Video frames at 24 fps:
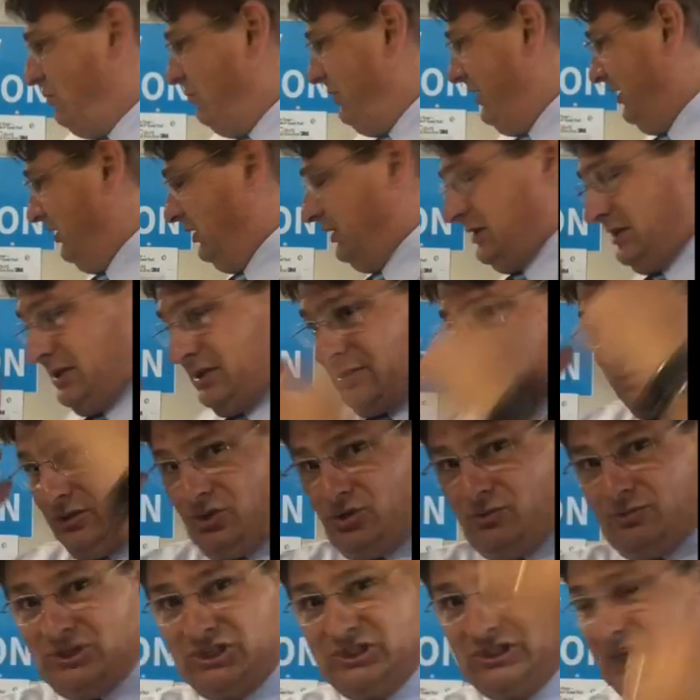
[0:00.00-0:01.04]
Well,
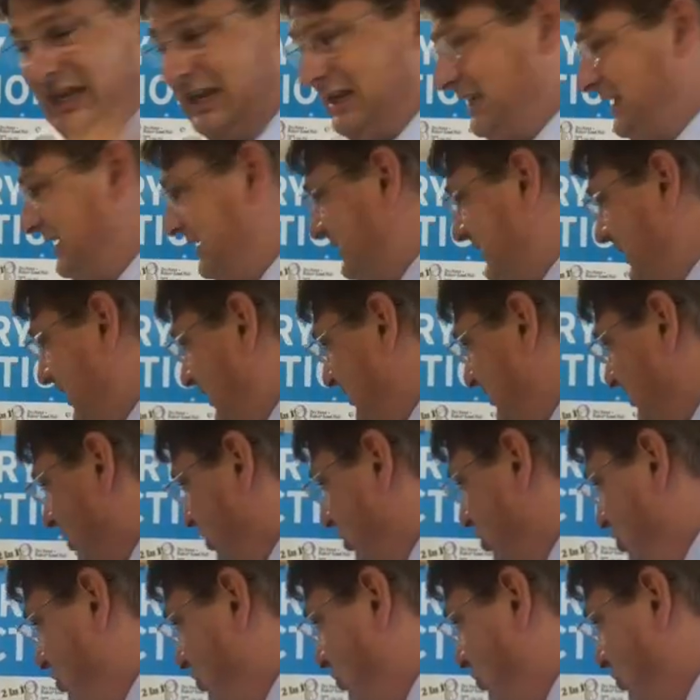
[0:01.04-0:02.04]
human psyche says you